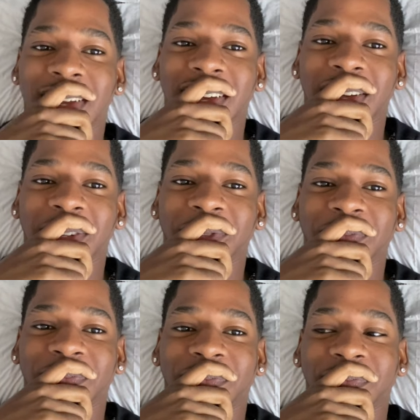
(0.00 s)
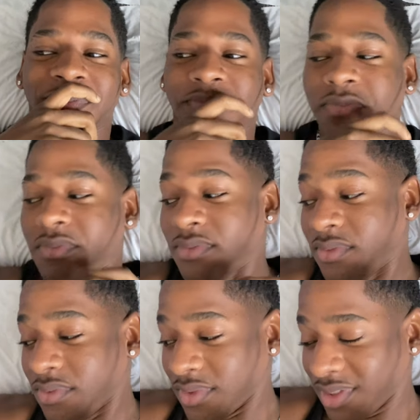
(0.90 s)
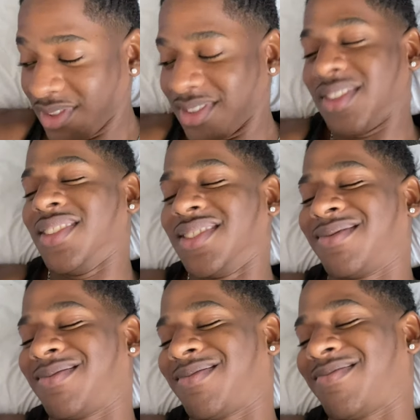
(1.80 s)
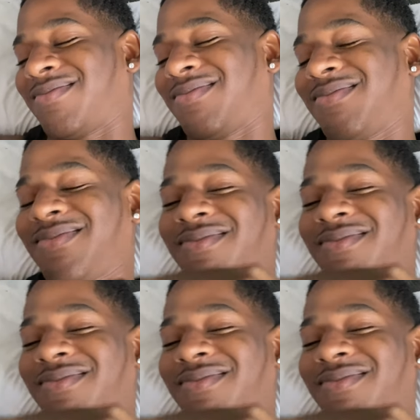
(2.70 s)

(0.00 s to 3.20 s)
a little bit warm. Okay, can you just get, stretch your